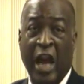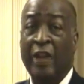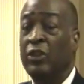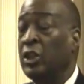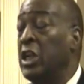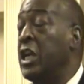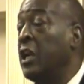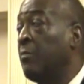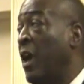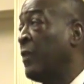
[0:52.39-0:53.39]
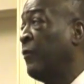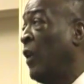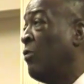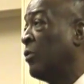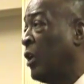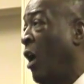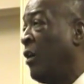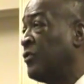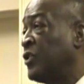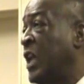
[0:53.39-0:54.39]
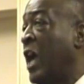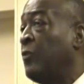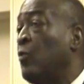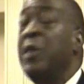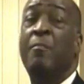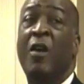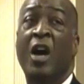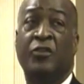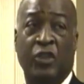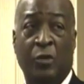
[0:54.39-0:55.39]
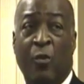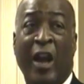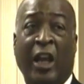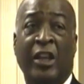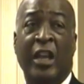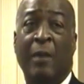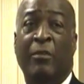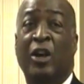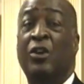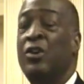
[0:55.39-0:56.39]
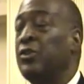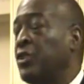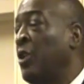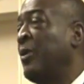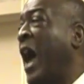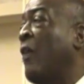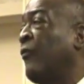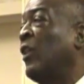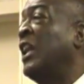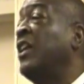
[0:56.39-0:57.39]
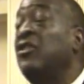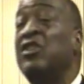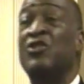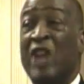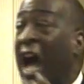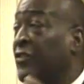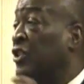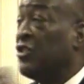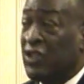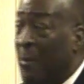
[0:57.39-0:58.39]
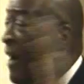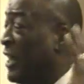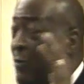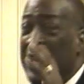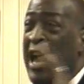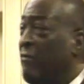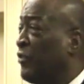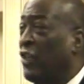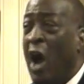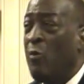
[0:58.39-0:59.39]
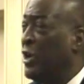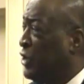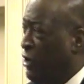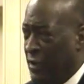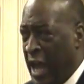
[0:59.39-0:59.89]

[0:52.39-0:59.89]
And Dr. King made a phone call and said, we must in record number turn out for Lyndon Johnson, somebody we never thought we'd